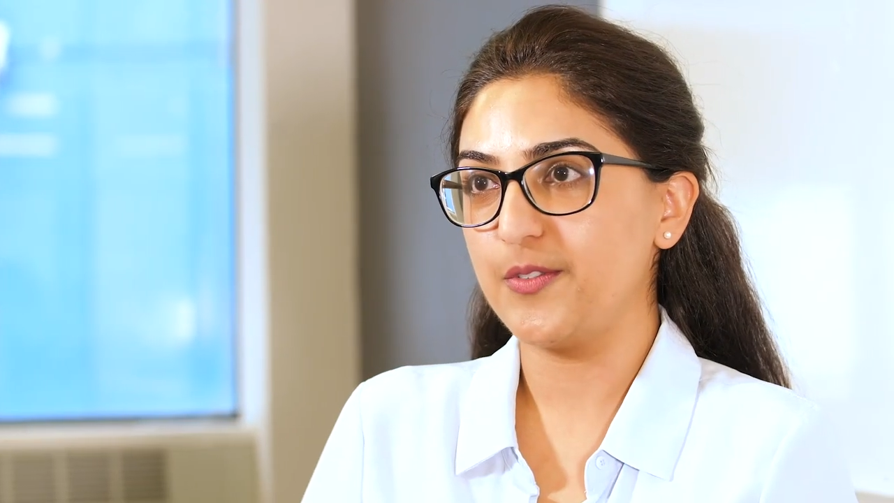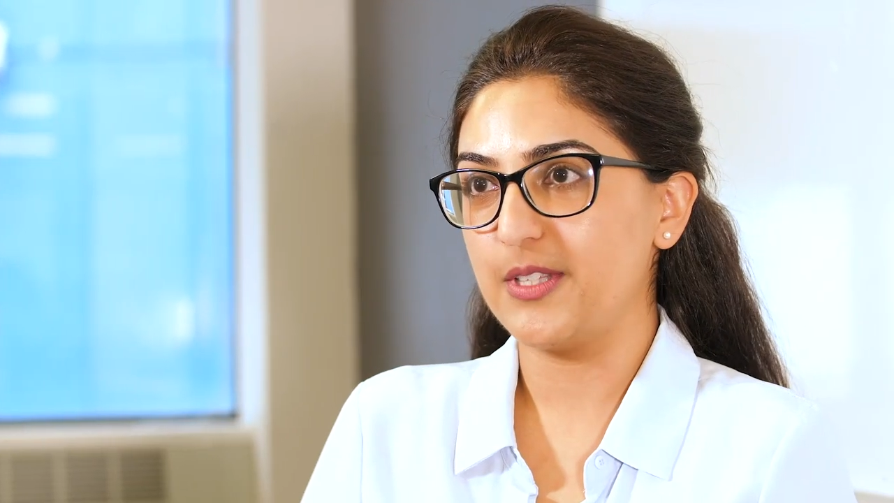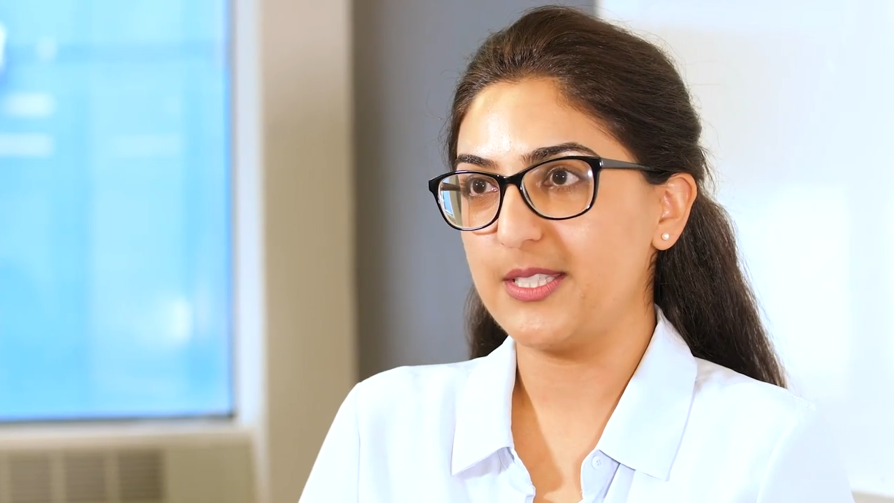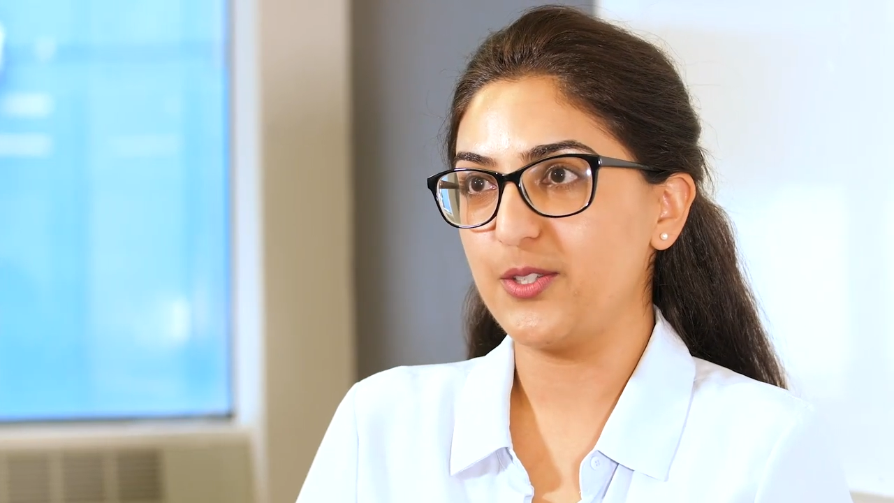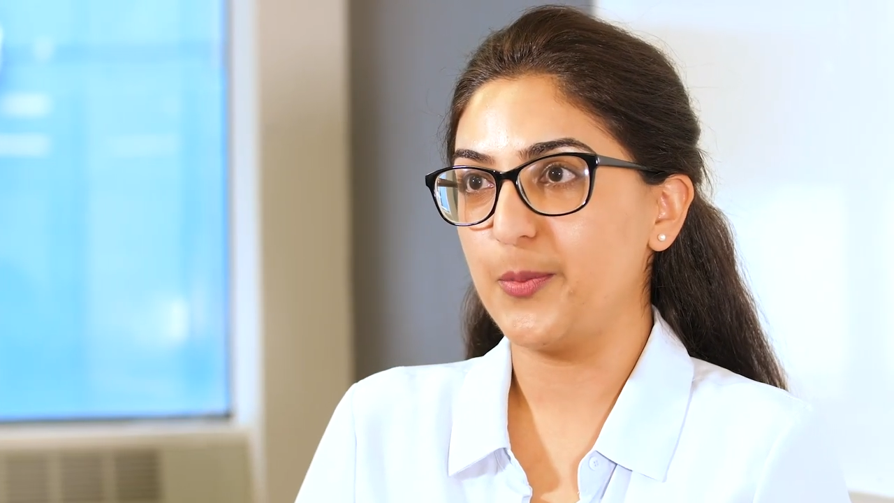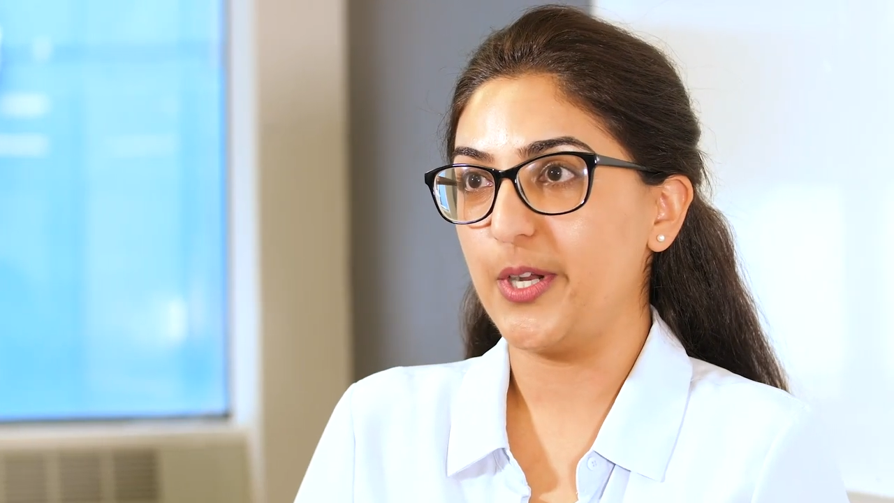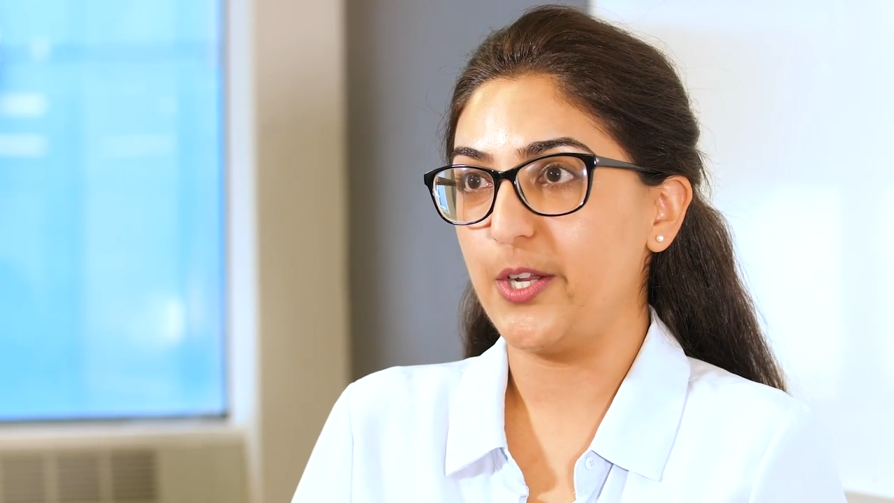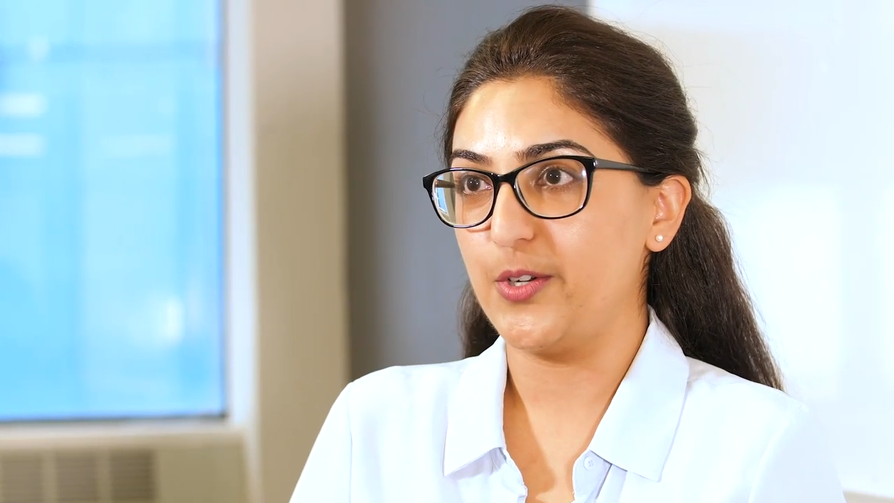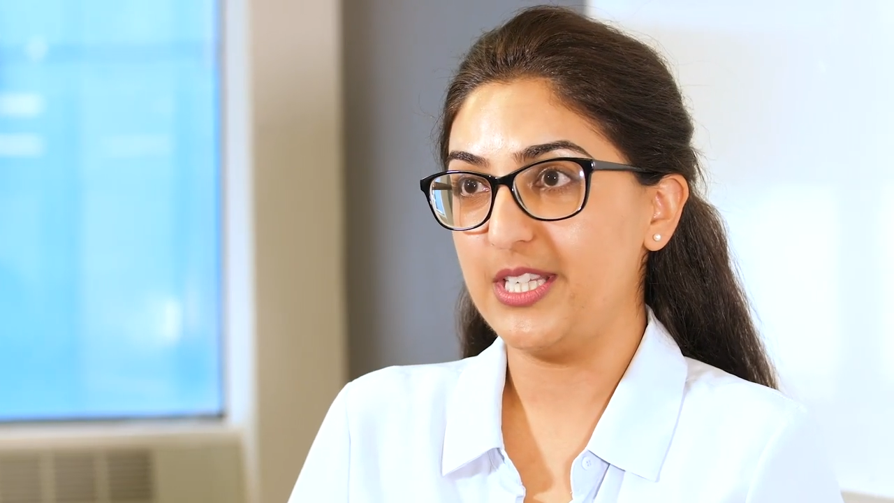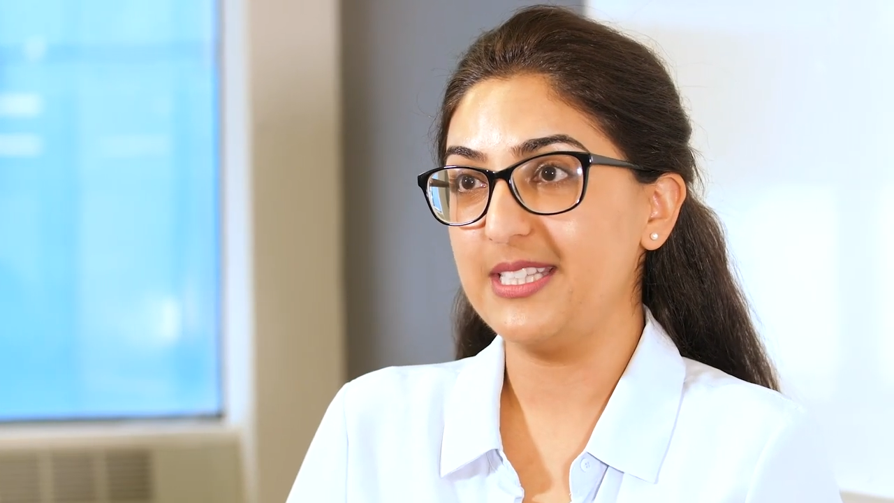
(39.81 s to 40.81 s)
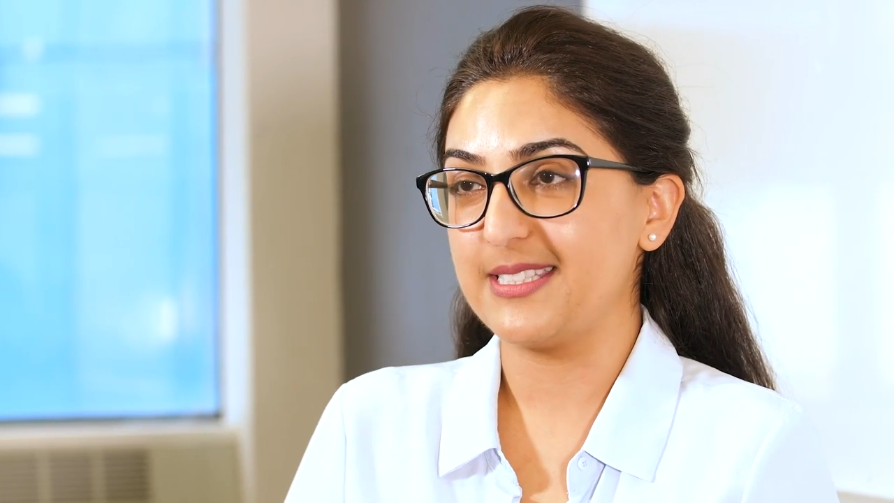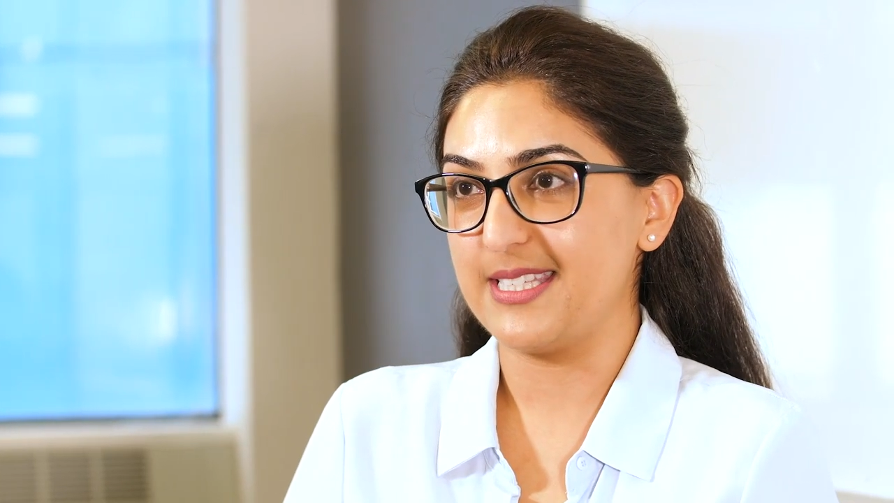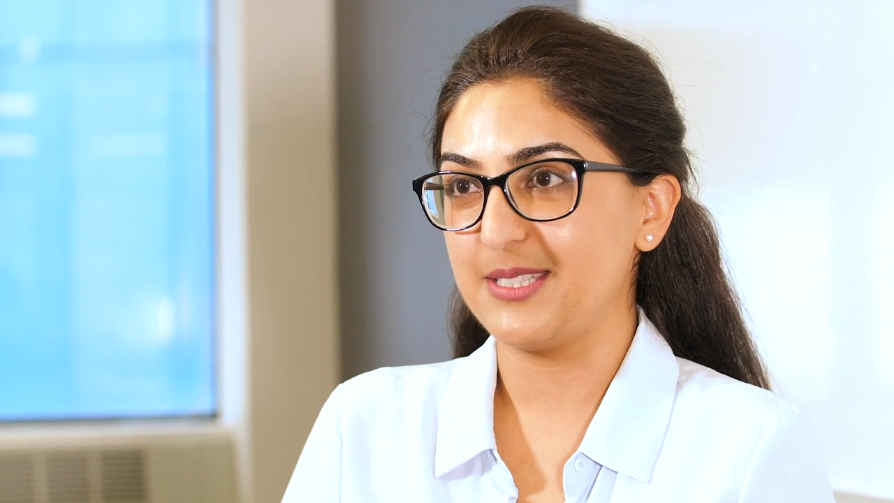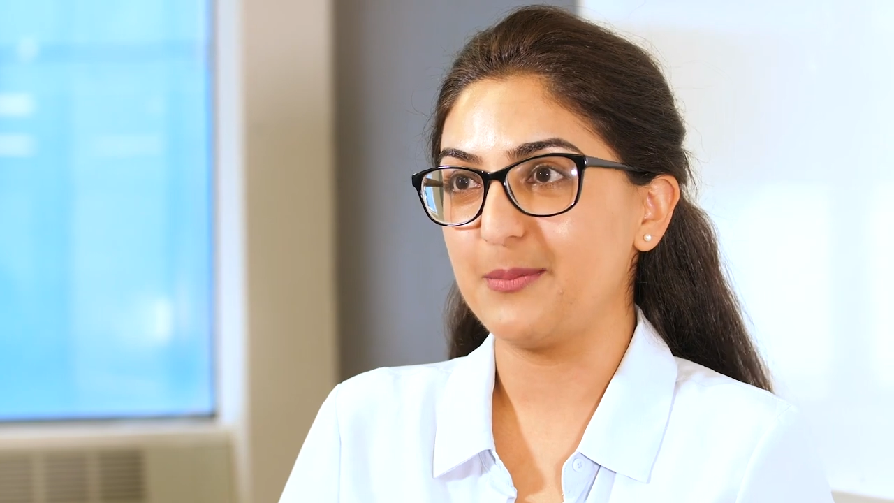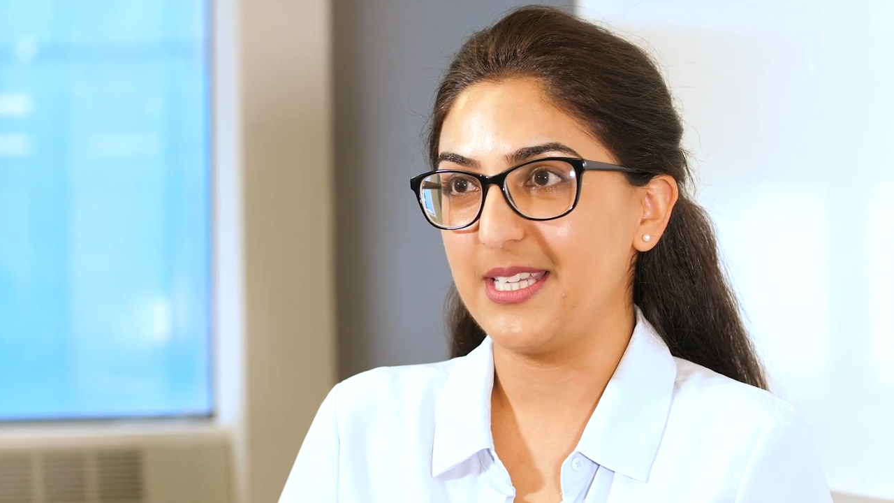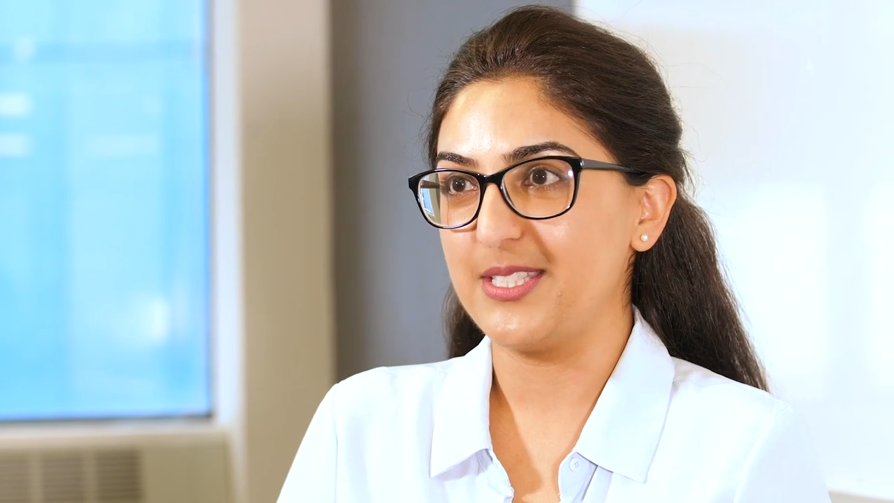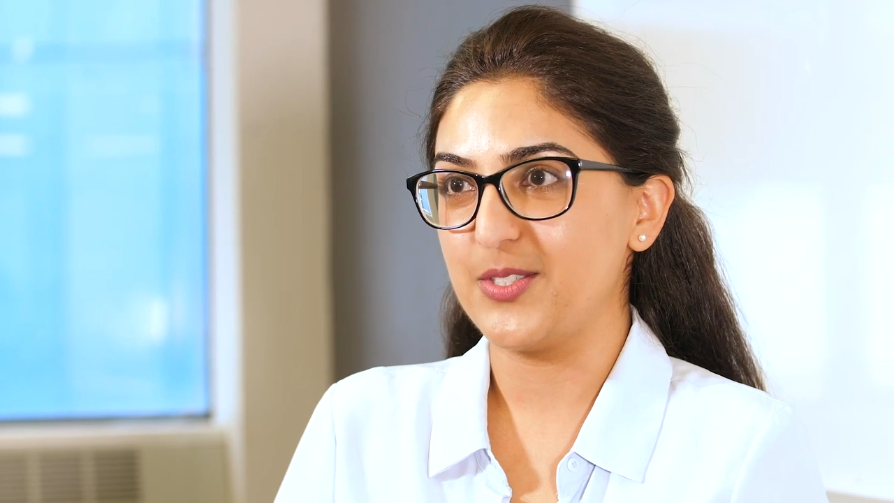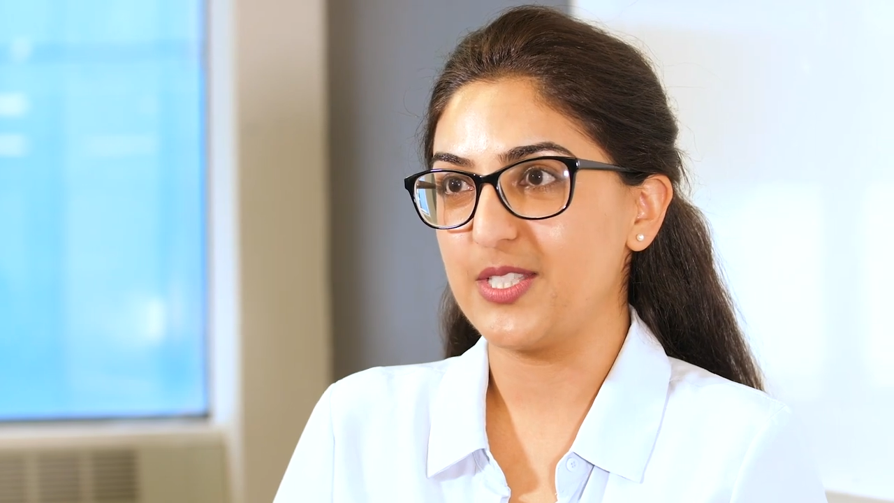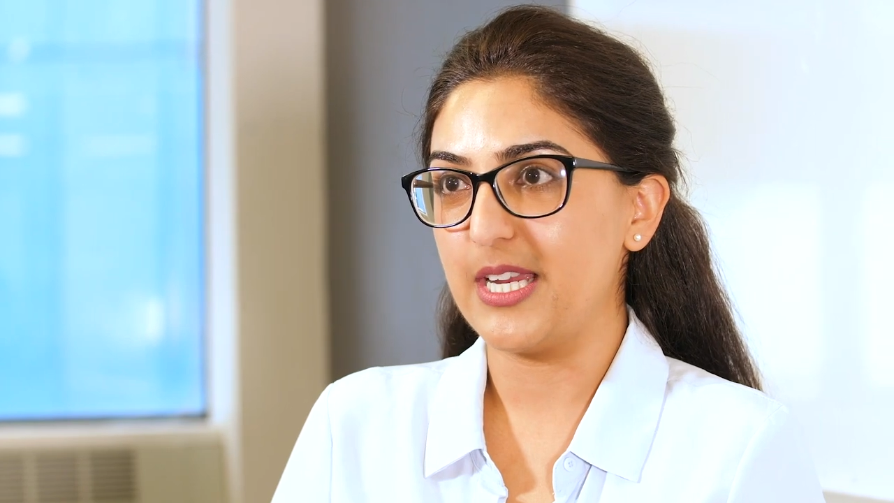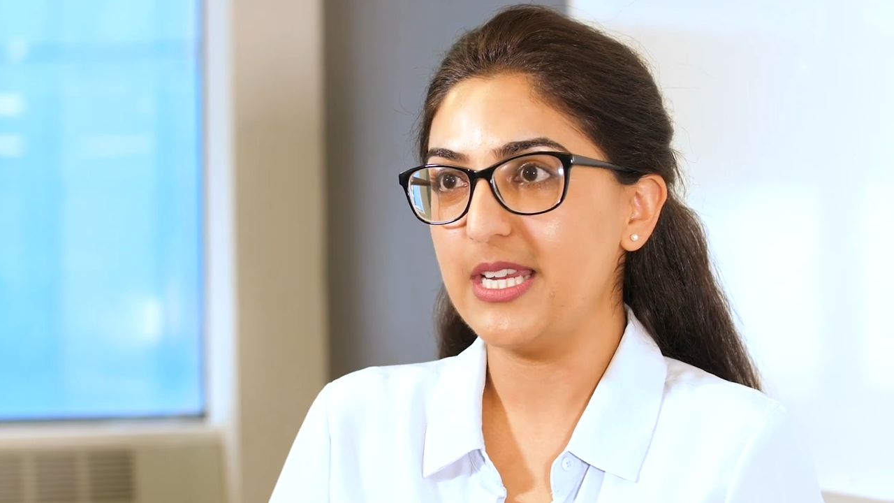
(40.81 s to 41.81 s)
if that's your priority, this is the place
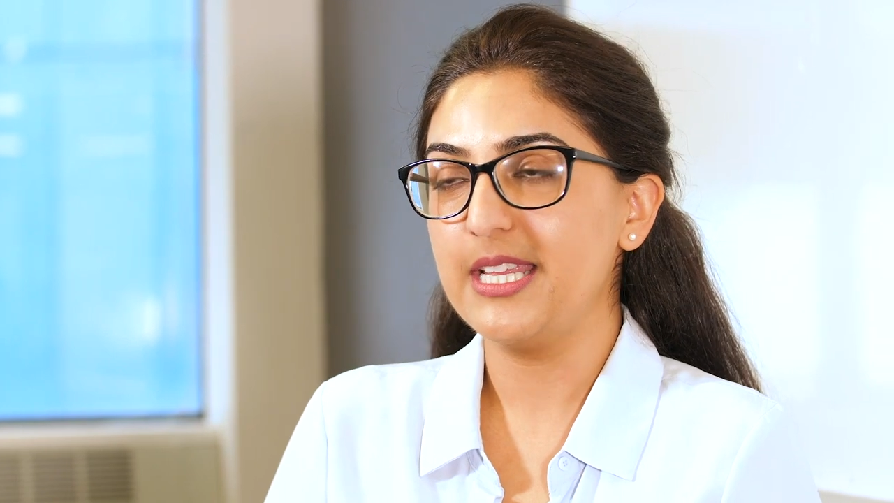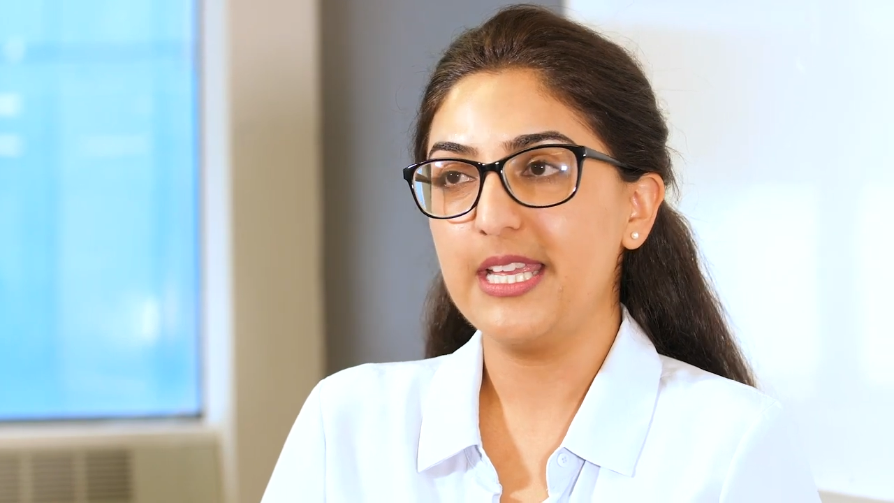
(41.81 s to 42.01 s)
to start.